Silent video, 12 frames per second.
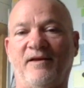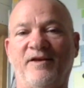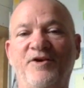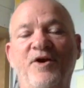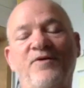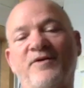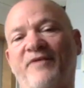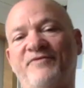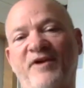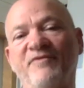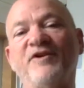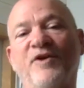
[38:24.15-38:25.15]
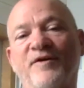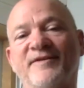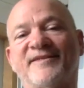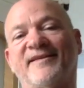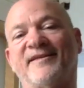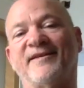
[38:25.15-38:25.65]
Have you ever
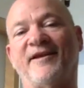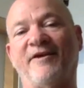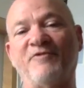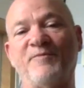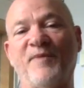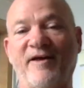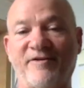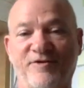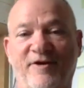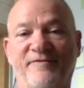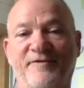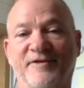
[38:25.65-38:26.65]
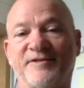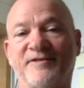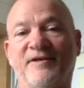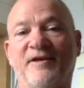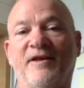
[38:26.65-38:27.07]
noticed that in every modern office,